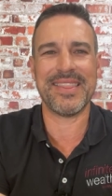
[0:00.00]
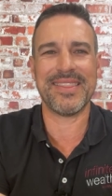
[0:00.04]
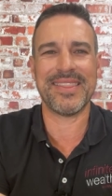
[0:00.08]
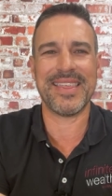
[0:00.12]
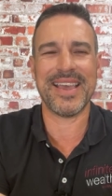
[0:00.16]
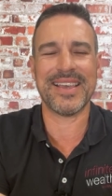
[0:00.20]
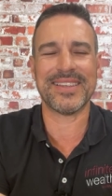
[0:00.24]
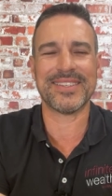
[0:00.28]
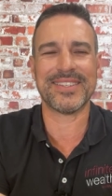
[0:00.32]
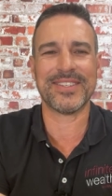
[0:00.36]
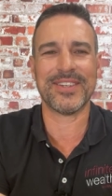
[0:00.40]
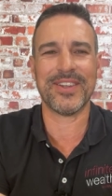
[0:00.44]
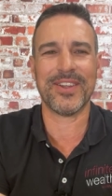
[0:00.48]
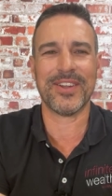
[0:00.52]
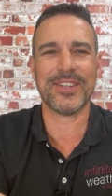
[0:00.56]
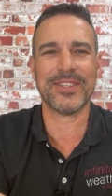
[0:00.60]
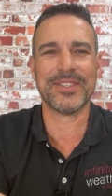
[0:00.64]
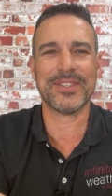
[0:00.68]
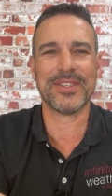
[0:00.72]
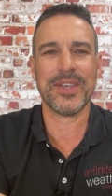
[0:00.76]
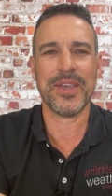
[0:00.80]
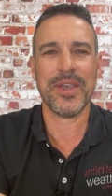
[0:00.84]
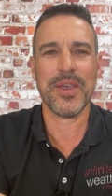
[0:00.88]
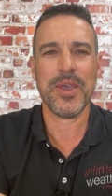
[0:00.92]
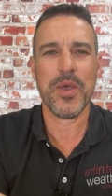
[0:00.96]

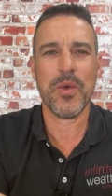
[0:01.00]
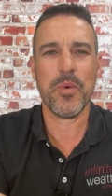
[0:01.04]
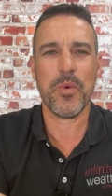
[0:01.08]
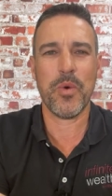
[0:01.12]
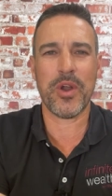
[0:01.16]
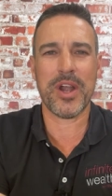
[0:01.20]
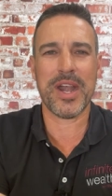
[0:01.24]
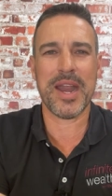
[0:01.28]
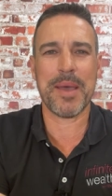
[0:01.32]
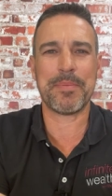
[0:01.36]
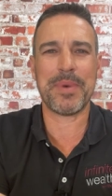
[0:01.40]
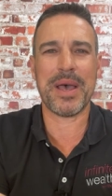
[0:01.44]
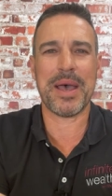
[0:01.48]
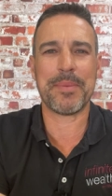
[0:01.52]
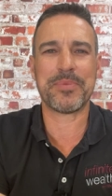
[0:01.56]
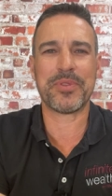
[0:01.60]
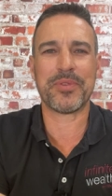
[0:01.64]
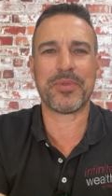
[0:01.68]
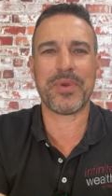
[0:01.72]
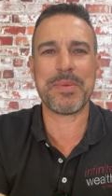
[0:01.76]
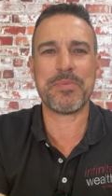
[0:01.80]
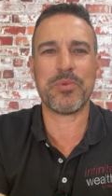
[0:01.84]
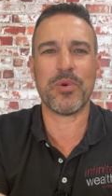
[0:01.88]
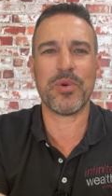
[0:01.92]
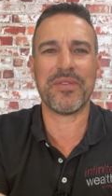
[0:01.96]
$710,000, Warnanup, up
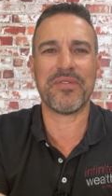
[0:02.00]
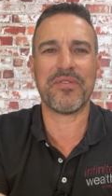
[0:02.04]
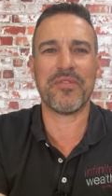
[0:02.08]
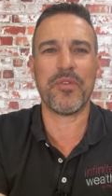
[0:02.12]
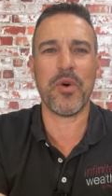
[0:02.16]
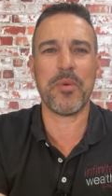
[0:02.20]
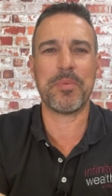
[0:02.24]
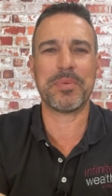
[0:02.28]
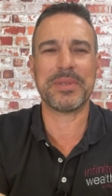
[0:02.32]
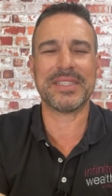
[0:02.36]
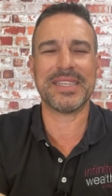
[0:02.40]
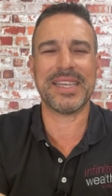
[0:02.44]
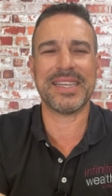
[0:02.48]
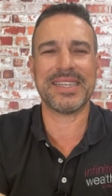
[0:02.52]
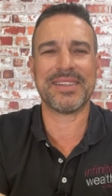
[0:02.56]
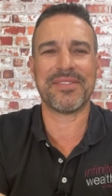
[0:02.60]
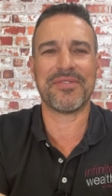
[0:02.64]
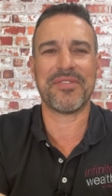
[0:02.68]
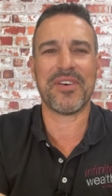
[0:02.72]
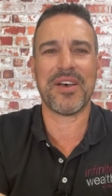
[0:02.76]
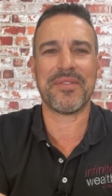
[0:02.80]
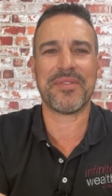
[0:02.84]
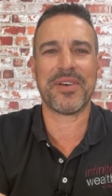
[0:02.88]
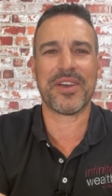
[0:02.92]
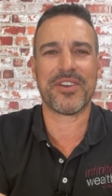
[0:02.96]
3.4% to
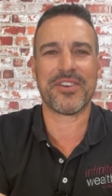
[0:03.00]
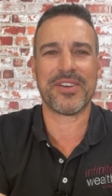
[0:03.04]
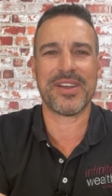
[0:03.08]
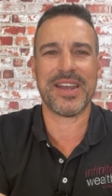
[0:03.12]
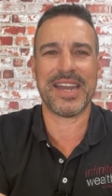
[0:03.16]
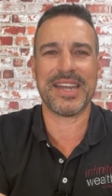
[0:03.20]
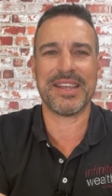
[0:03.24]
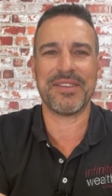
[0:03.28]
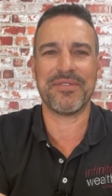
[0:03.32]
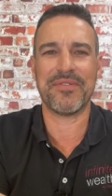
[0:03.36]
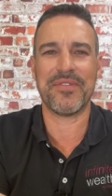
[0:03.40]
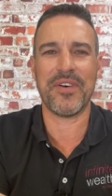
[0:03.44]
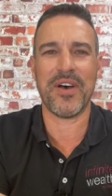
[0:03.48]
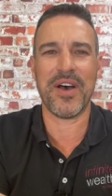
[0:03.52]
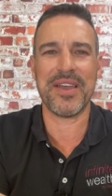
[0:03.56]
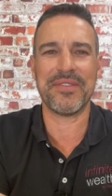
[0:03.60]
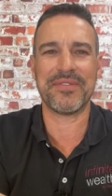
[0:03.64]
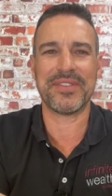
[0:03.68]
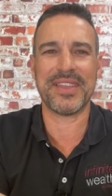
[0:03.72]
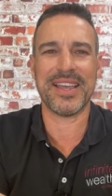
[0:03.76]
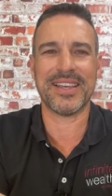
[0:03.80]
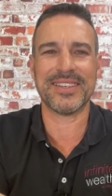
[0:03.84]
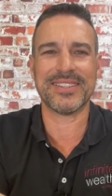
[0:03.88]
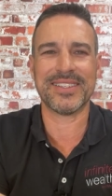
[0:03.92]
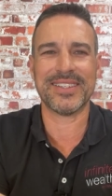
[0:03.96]

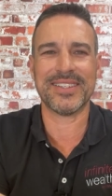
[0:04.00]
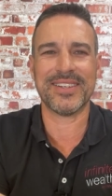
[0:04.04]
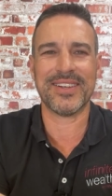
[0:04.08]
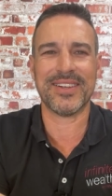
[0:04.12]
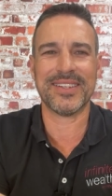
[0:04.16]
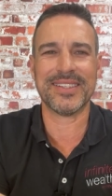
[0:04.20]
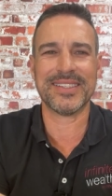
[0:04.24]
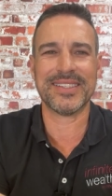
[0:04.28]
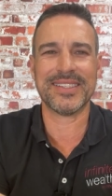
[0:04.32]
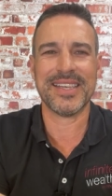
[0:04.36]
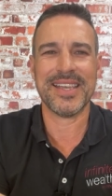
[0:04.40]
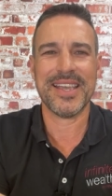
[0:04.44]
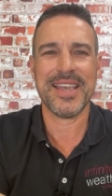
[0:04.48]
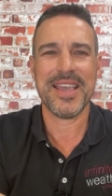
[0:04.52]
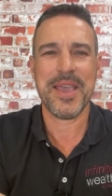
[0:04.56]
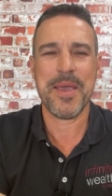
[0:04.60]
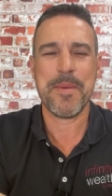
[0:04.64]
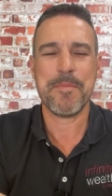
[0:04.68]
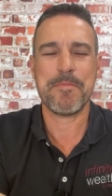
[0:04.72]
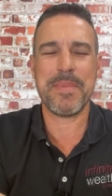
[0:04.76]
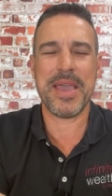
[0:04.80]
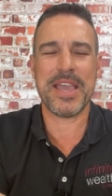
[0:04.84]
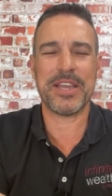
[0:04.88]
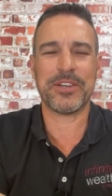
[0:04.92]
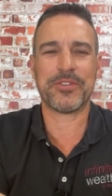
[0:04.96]
$585,000,
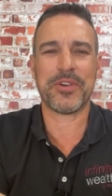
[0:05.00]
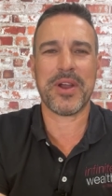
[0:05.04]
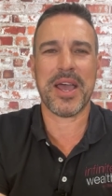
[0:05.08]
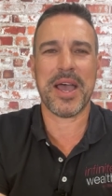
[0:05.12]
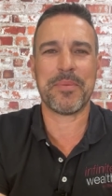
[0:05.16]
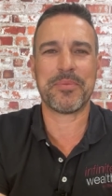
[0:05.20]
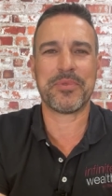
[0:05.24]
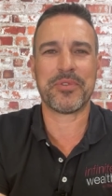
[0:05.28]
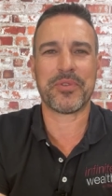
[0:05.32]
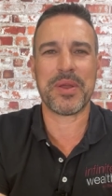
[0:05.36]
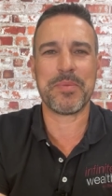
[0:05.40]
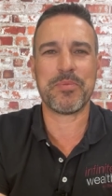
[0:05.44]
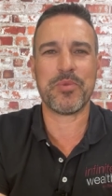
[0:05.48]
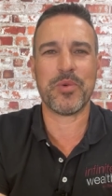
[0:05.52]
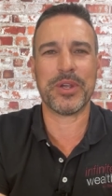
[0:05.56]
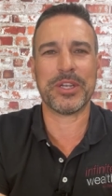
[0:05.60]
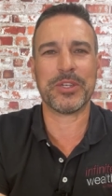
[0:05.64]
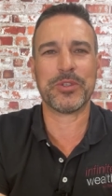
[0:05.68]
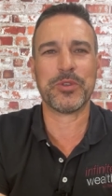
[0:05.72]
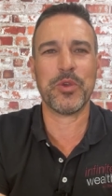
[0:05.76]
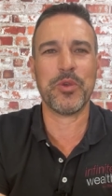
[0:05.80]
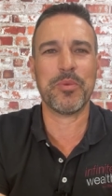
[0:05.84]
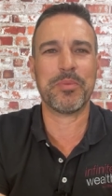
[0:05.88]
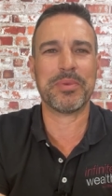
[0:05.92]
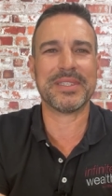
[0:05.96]
Mandra, up
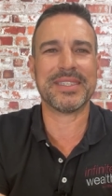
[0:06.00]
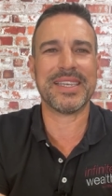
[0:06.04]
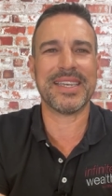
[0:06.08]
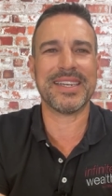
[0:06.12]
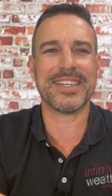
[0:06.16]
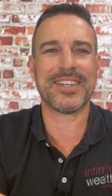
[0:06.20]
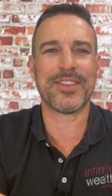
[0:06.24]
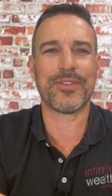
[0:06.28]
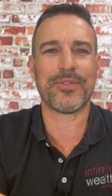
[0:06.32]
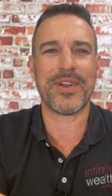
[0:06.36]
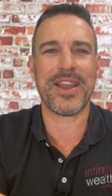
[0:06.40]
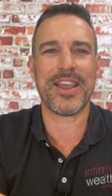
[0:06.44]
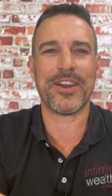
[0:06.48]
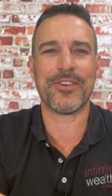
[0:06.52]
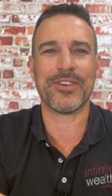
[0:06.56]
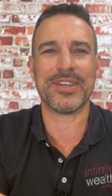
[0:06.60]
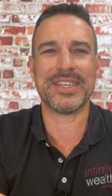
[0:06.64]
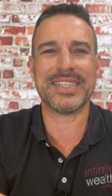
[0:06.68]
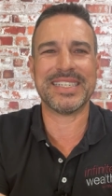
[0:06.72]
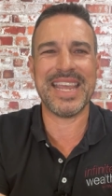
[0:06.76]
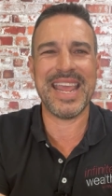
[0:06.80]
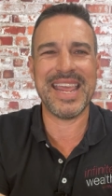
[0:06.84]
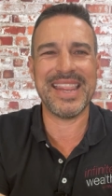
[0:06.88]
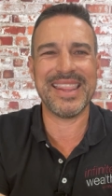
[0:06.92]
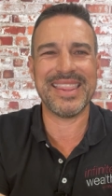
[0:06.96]
3.2% to
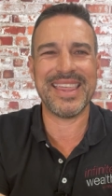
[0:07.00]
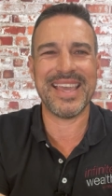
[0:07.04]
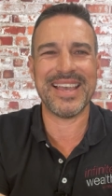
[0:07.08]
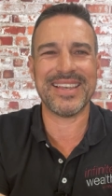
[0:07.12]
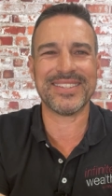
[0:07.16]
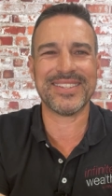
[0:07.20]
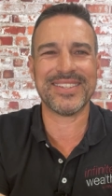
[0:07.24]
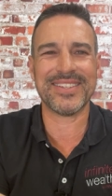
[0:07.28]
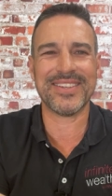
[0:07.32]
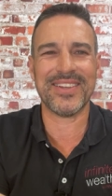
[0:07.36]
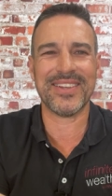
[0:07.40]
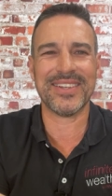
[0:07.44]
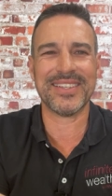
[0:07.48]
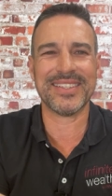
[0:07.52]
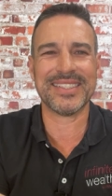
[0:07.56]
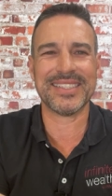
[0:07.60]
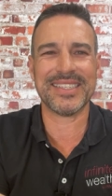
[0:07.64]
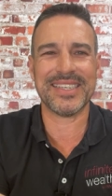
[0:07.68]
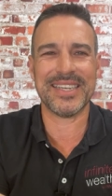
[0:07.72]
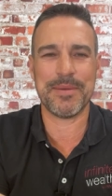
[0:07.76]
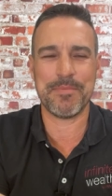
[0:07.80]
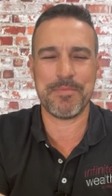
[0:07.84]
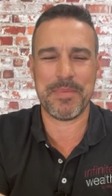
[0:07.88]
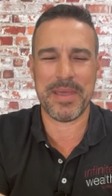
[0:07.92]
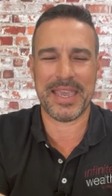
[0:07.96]

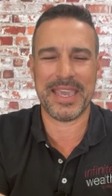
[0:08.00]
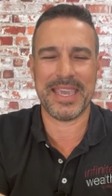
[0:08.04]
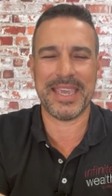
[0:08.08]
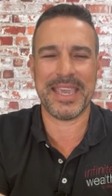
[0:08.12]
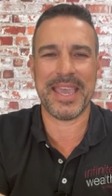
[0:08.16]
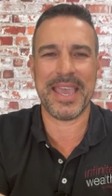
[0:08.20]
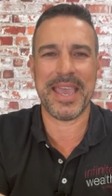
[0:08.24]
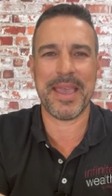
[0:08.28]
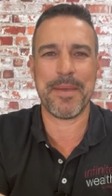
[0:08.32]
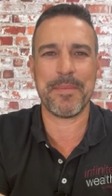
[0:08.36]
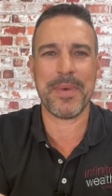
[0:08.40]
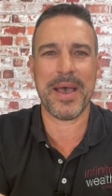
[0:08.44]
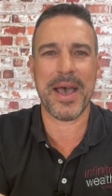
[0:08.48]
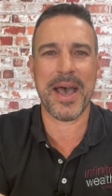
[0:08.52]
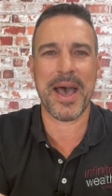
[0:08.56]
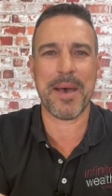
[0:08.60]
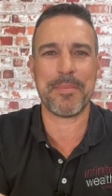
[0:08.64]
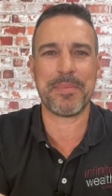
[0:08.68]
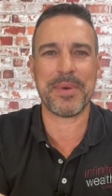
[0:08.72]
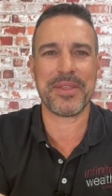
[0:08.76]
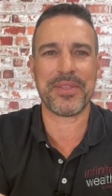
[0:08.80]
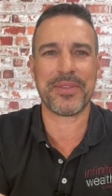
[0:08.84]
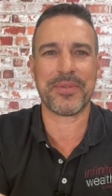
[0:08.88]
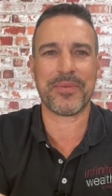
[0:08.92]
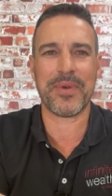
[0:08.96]
$310,000, and Beckingham,
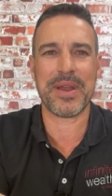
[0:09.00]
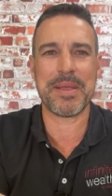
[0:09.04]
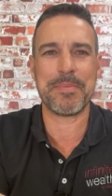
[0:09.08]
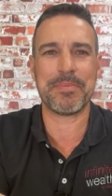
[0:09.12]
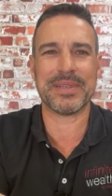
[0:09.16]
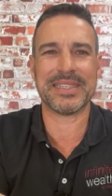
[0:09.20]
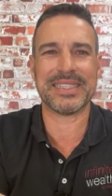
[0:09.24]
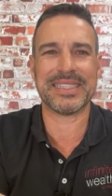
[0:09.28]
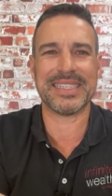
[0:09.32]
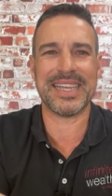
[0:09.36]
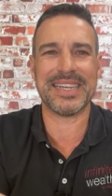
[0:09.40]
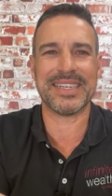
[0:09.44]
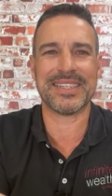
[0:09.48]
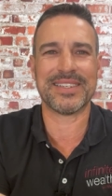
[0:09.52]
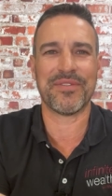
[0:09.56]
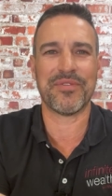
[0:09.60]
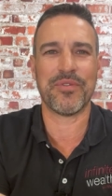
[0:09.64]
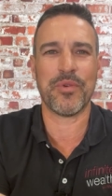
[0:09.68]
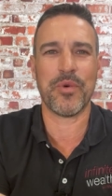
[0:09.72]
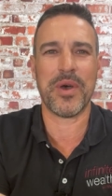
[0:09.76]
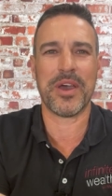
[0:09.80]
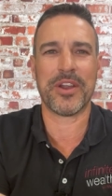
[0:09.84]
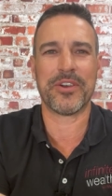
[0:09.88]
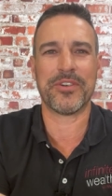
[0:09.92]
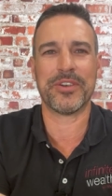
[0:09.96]
up 3% to
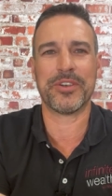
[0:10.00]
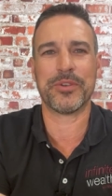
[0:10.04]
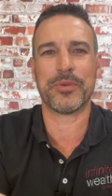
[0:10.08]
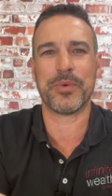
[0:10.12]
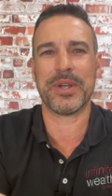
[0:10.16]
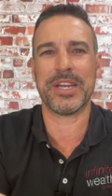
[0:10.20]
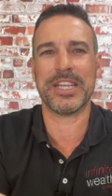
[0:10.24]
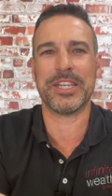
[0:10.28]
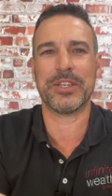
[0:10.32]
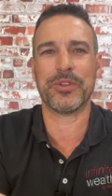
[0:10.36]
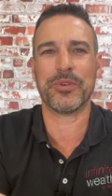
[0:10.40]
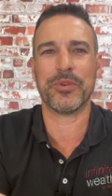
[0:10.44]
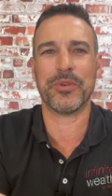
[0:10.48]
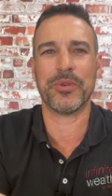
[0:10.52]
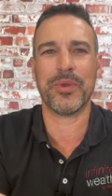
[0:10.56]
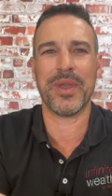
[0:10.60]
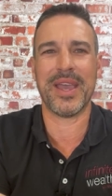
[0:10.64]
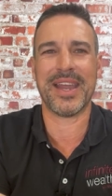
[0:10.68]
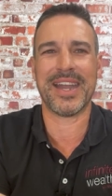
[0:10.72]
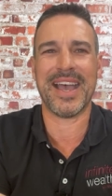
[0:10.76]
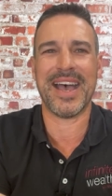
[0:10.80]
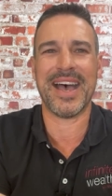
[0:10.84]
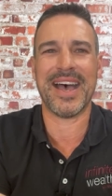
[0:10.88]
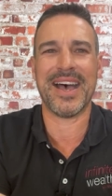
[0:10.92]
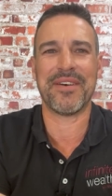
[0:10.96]

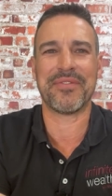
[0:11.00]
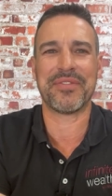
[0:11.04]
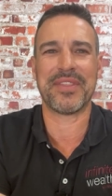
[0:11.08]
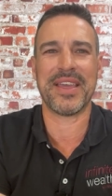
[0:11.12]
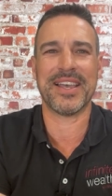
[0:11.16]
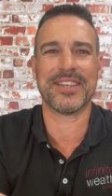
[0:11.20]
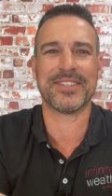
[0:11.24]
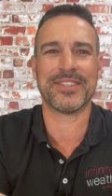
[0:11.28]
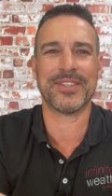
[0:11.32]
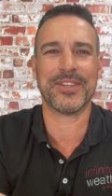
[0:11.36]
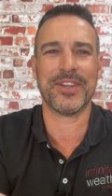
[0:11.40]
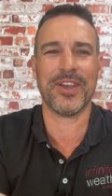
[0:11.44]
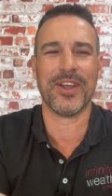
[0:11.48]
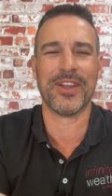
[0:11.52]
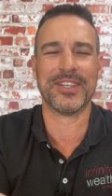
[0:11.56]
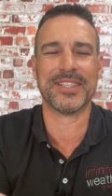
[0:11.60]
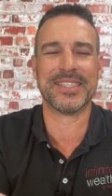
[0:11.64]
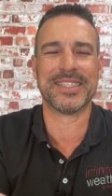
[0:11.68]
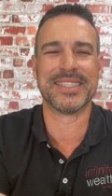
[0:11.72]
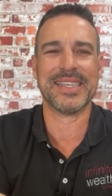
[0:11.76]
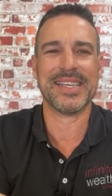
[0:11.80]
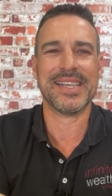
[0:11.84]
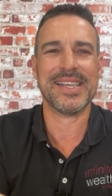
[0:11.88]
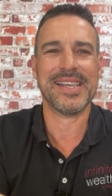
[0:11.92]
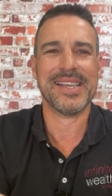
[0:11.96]

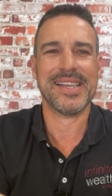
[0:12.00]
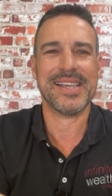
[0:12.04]
$422,500.